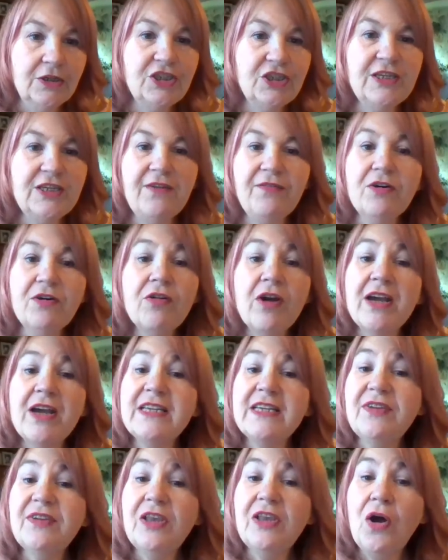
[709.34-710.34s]
She never
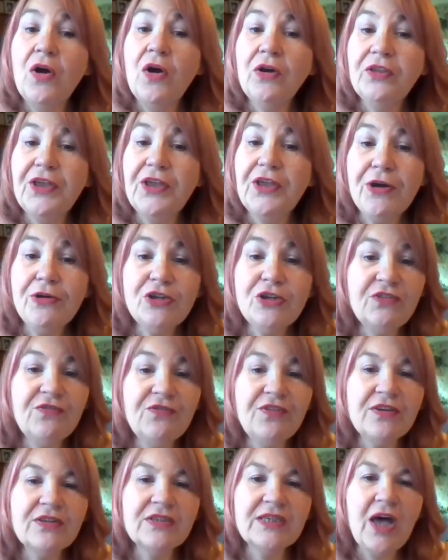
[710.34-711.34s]
cries for long, though.
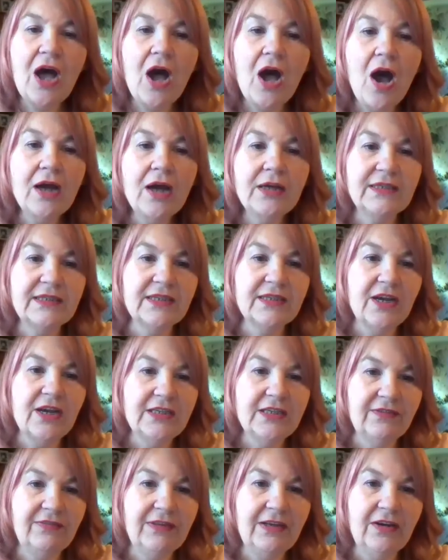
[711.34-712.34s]
She feels the hard
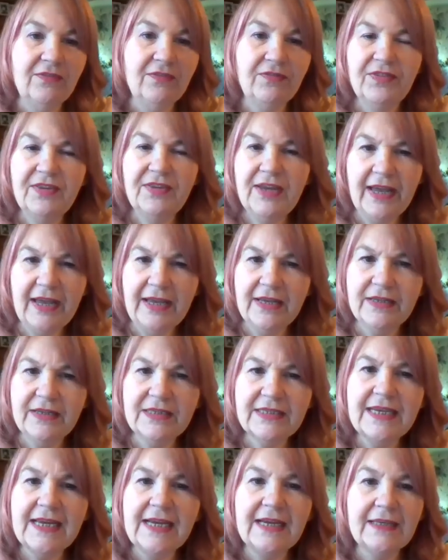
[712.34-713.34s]
side of love, the
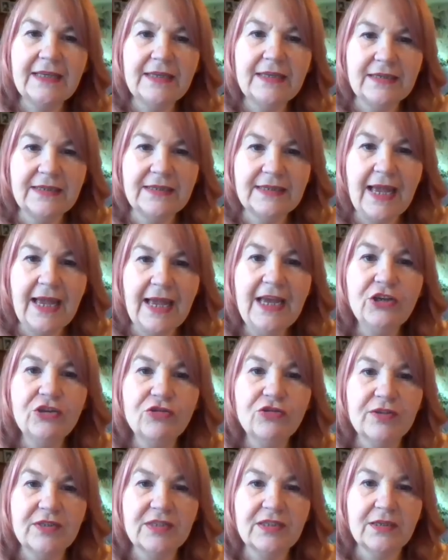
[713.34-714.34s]
sickness,
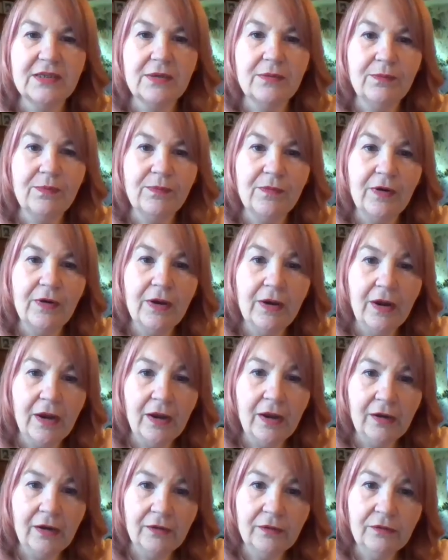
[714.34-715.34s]
hatred,
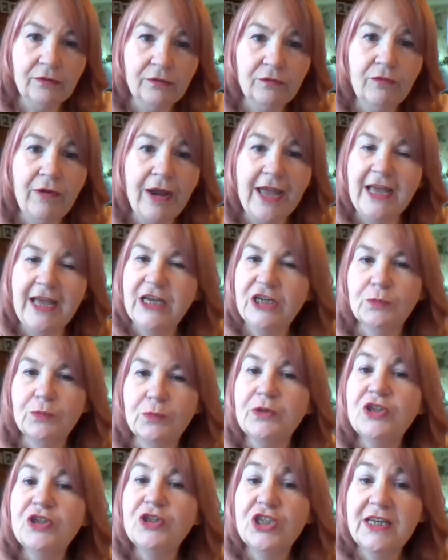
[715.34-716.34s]
and rage,
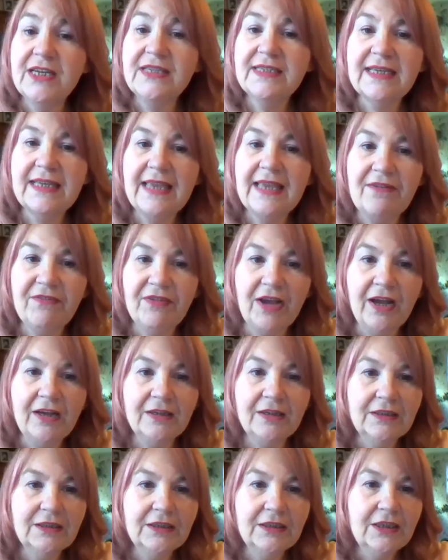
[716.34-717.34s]
but she is clever.
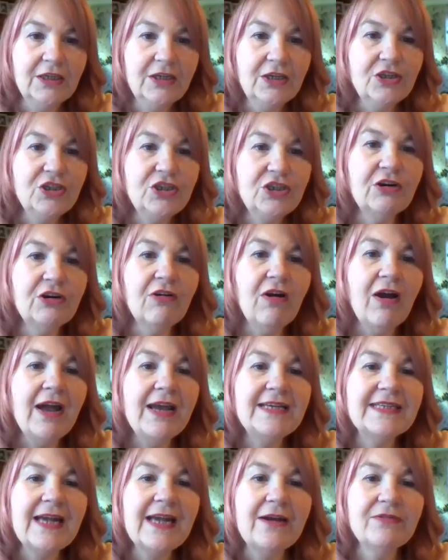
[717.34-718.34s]
She
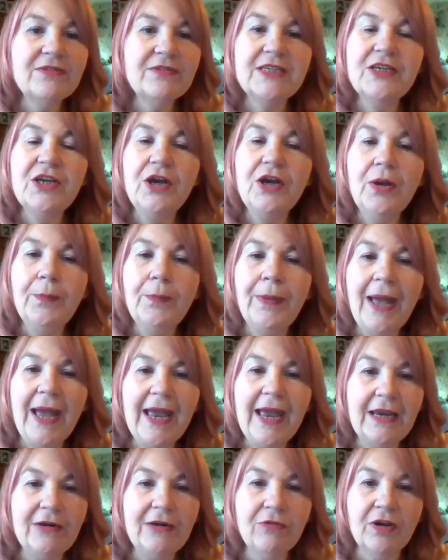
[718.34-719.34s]
cries out in her
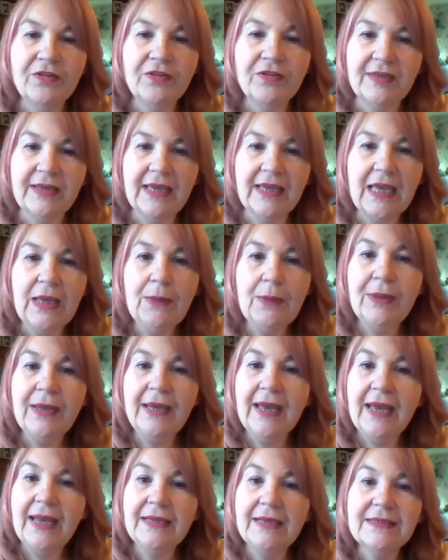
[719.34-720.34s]
pain rather than keeping
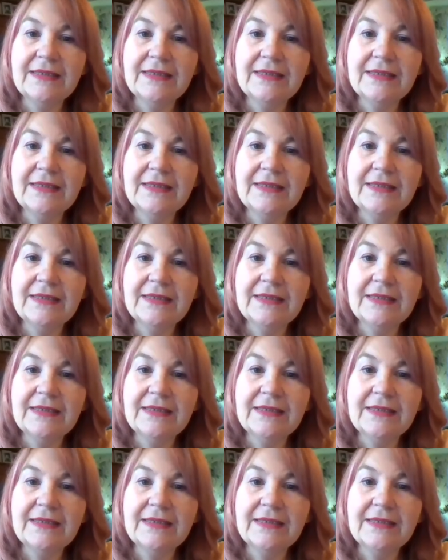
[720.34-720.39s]
it